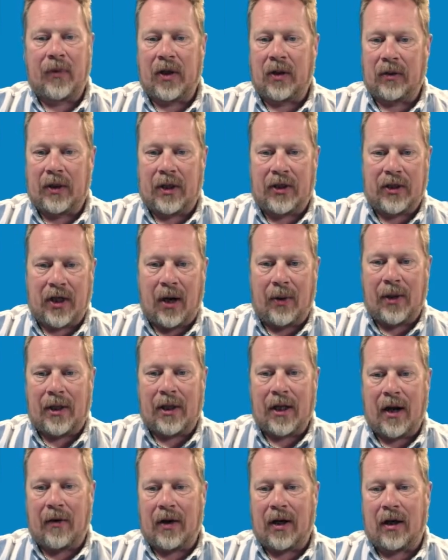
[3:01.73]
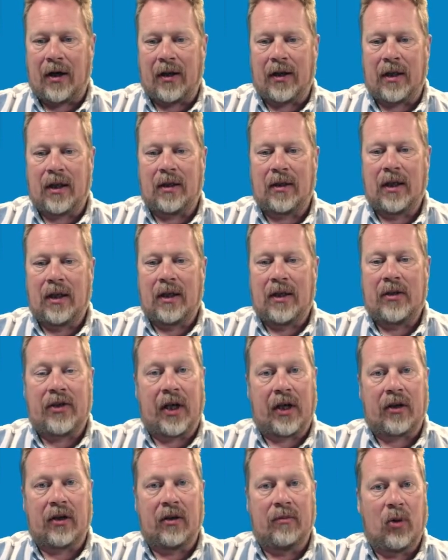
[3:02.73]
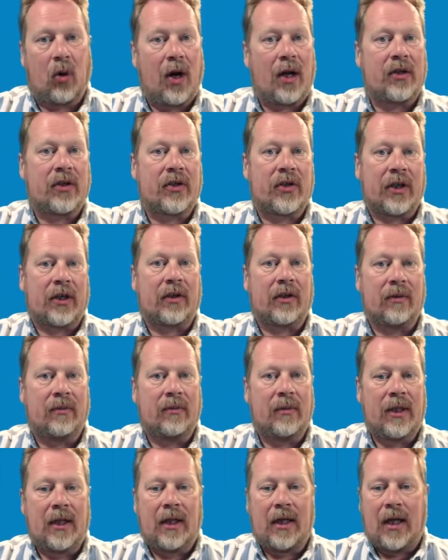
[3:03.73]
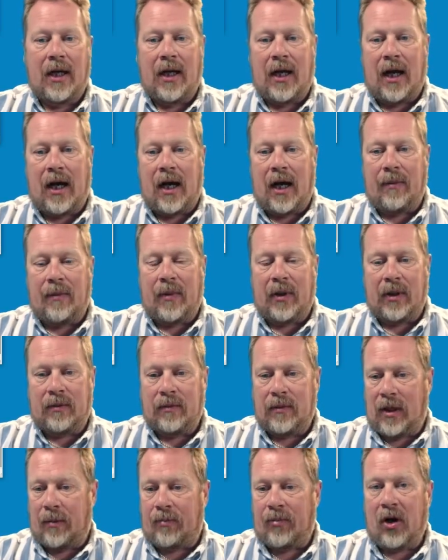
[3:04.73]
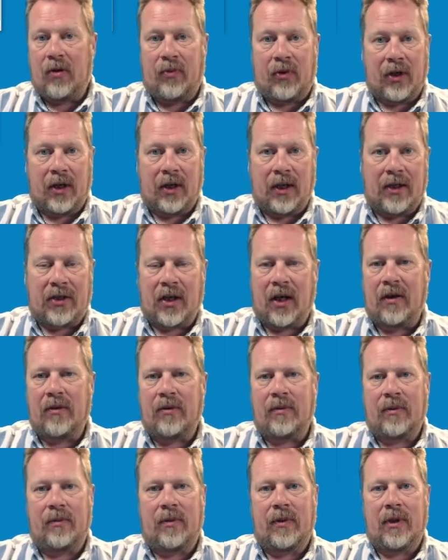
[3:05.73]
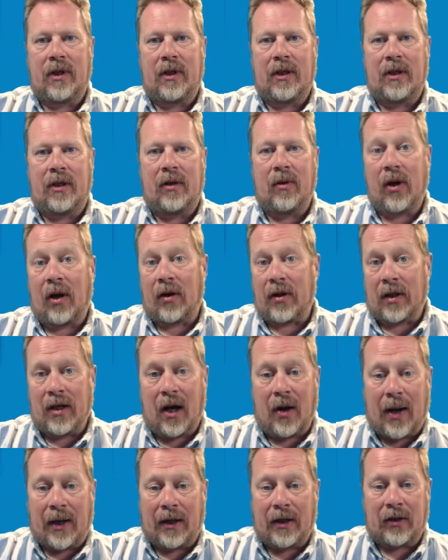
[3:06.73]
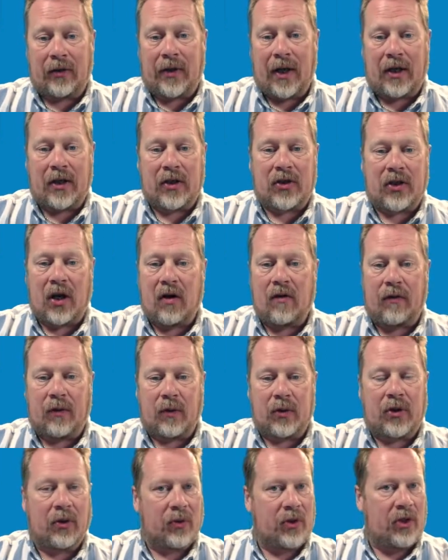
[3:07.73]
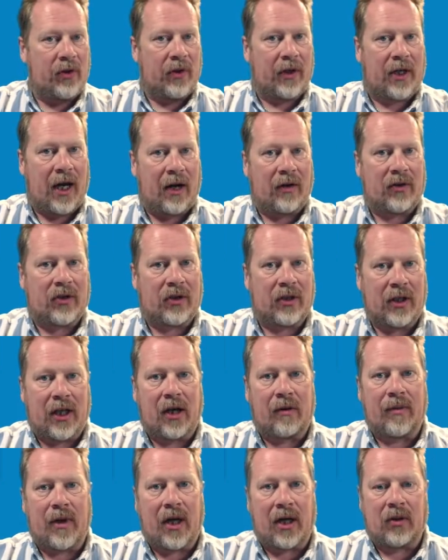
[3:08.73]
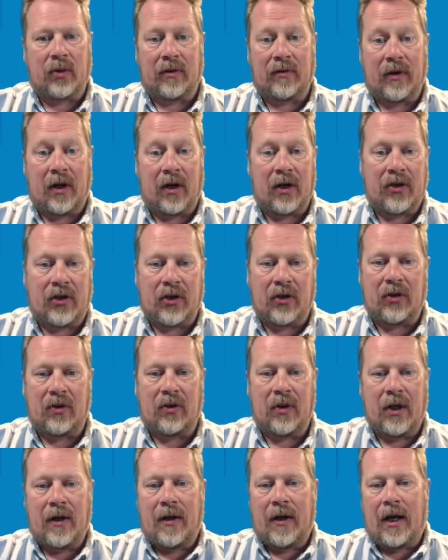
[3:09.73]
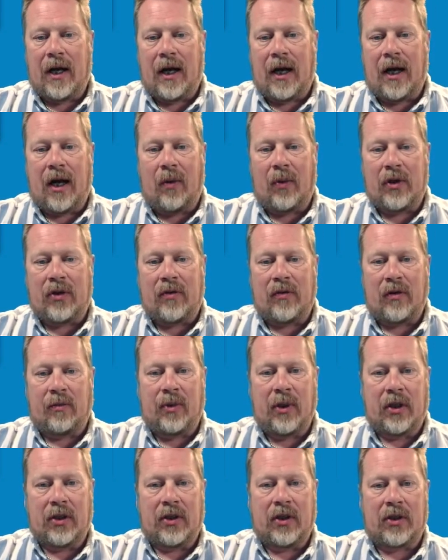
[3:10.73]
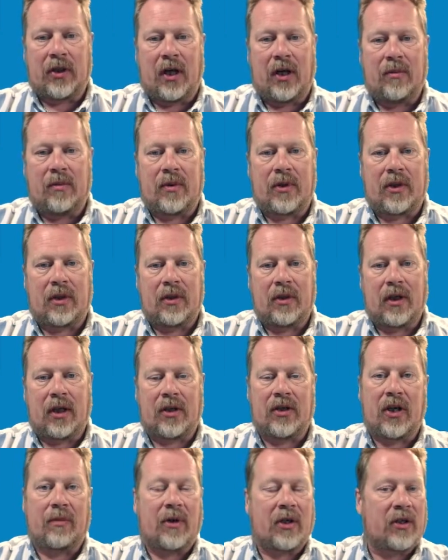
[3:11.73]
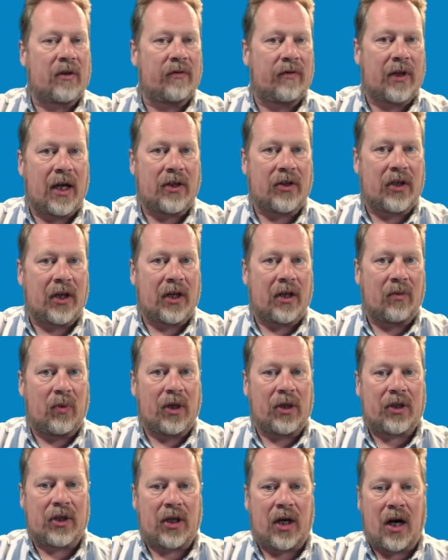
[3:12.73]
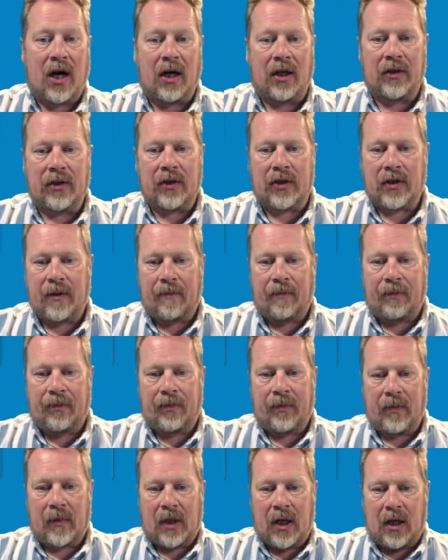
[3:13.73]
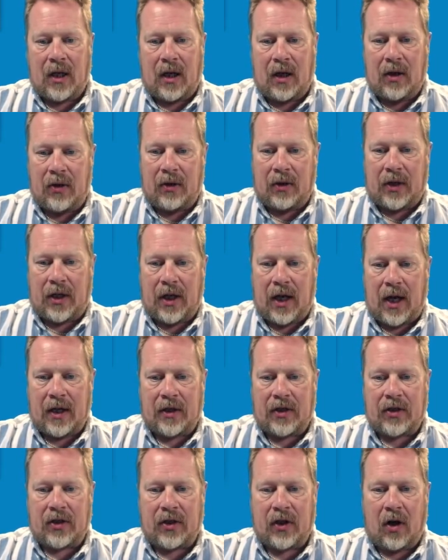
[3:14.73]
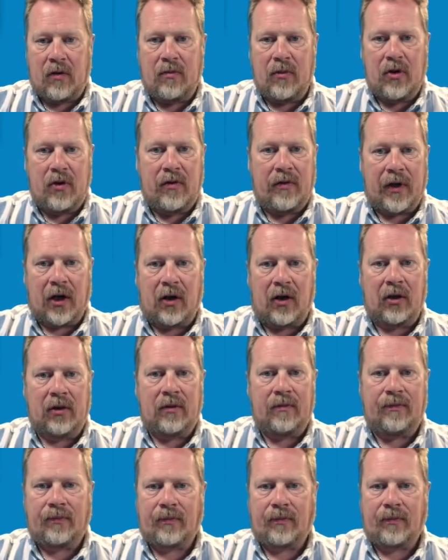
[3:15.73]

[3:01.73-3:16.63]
you'll need to go in there and either tick them or untick them appropriately. So you'll either know how to do that yourself or talk to your accountant and they'll be able to advise you which of your purchase types are subject to VAT and which aren't. Okay, so moving on,